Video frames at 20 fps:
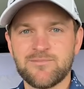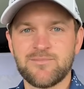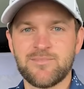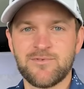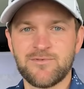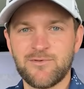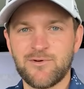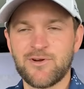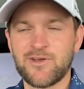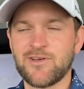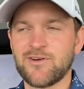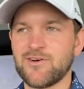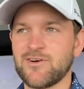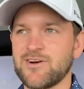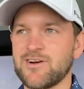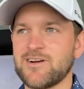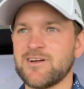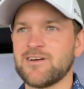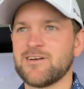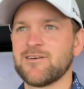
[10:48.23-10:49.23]
before your
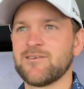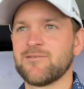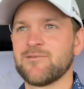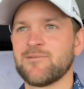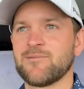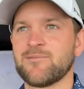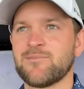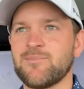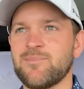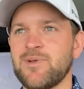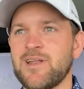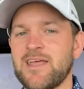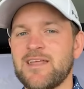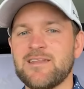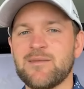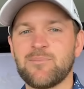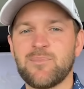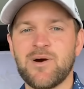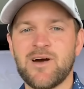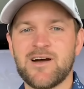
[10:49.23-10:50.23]
um,
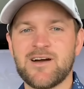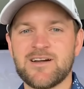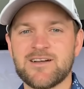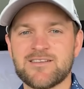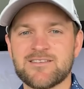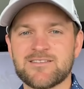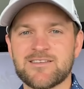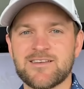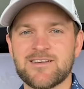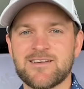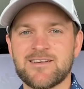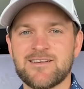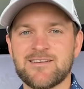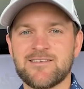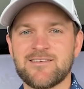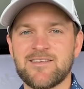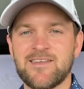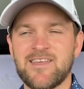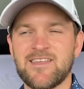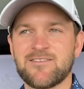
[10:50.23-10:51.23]
plane departs uh,
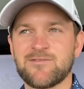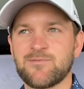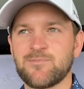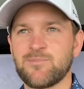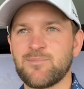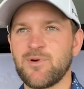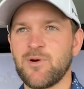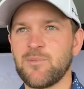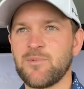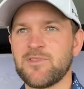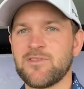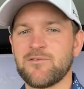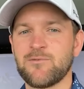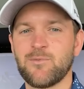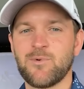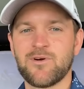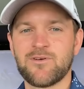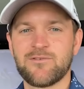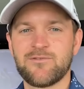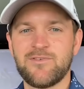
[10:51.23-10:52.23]
is probably the
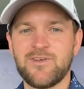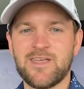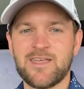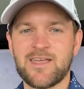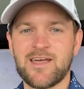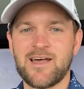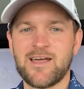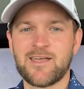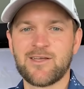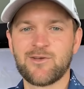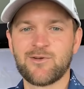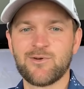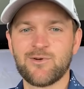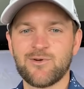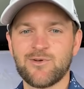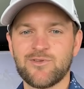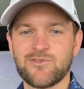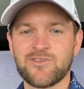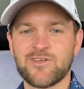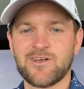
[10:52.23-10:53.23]
one thing I
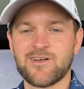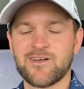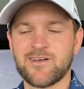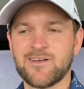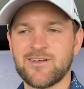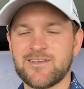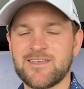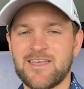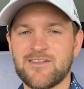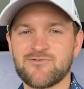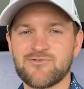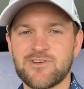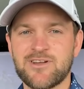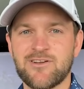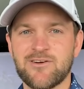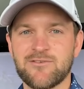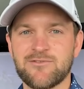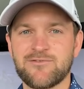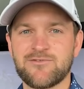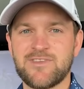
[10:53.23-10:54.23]
could uh, get rid
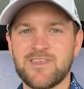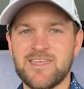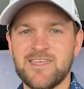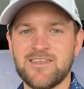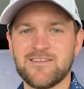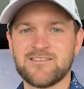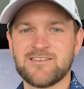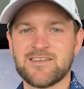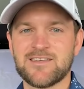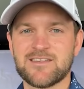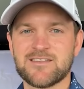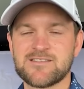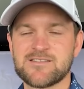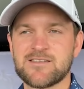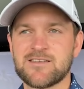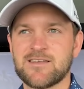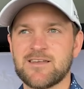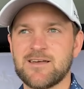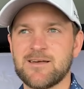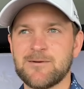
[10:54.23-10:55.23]
of the easiest.
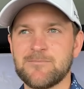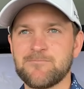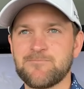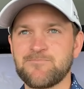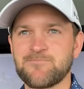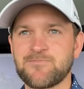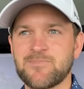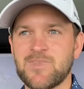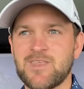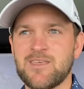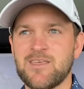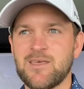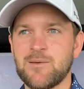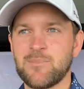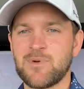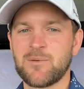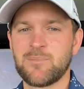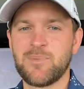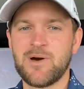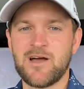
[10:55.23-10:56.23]
Um,
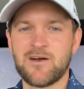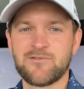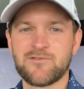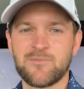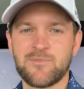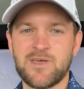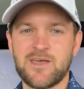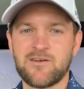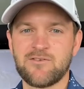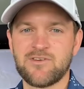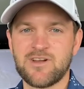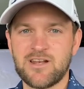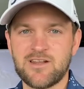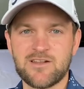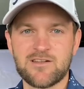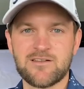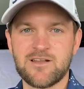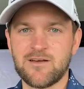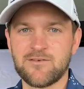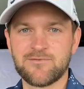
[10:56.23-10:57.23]
but apart from that, I
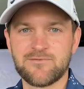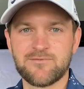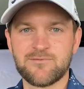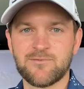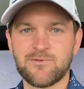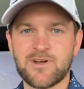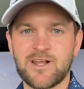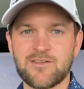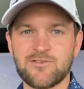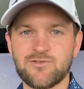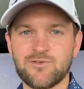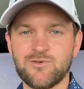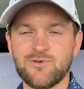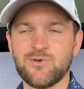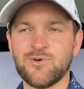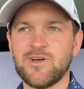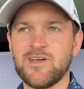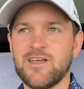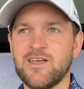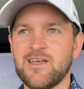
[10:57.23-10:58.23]
really love what I
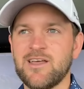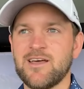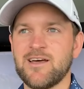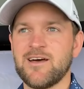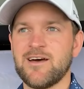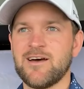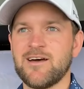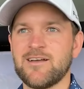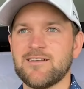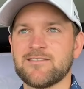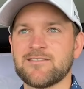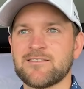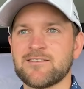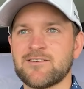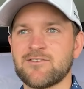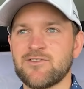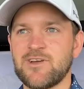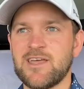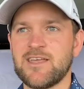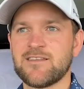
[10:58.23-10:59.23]
do. Uh, it's
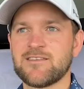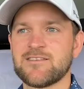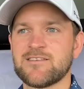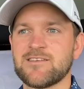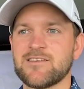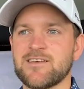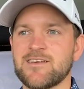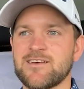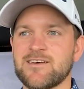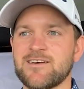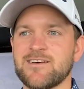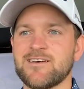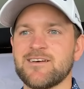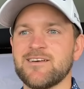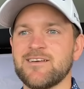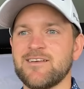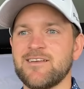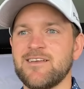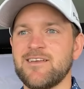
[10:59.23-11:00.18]
great, uh,